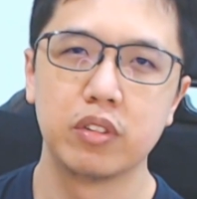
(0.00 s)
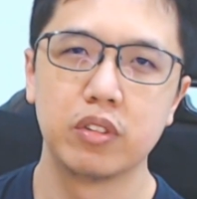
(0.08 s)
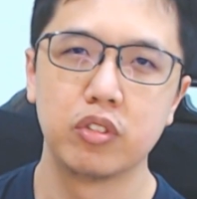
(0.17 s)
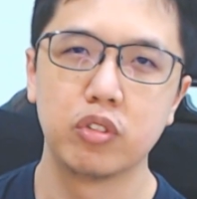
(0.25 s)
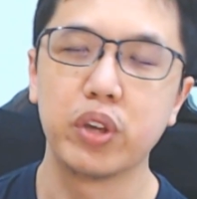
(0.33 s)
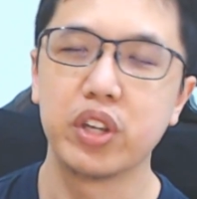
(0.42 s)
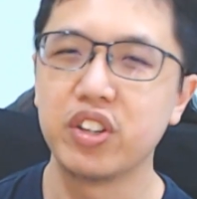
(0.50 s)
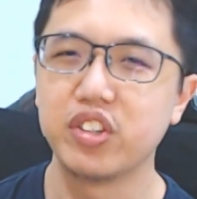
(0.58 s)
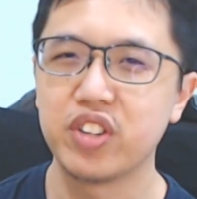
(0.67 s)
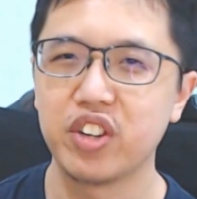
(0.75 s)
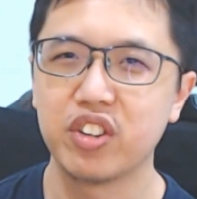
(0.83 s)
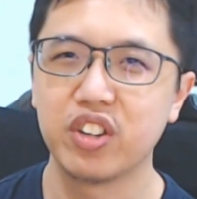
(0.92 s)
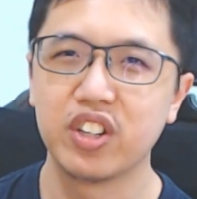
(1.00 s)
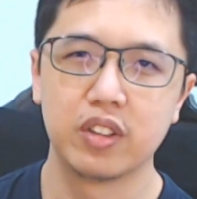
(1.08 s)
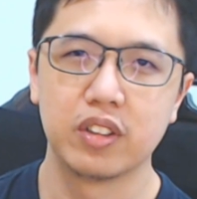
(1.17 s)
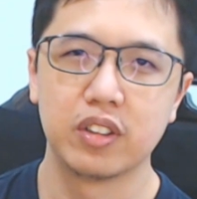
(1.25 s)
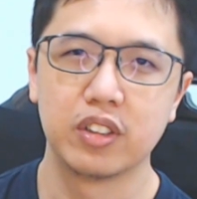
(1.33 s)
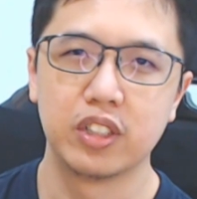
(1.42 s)
So in this station,
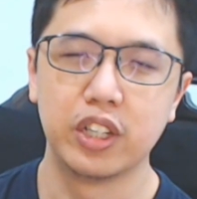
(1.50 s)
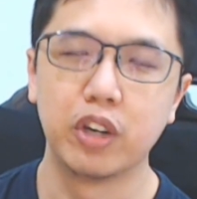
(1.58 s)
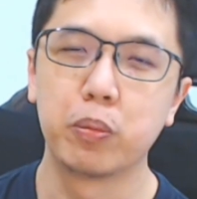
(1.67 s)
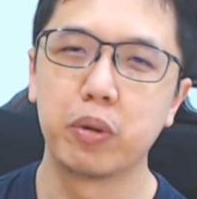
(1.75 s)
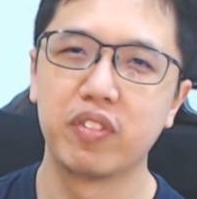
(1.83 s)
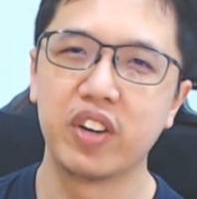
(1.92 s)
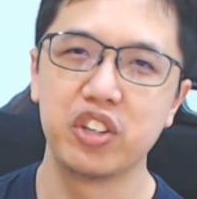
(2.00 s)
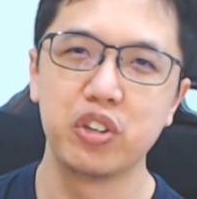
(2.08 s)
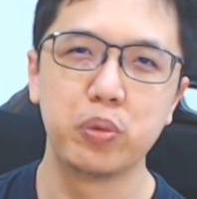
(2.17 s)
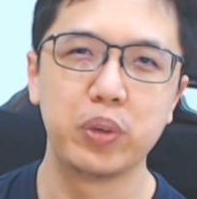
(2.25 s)
they'll provide you with a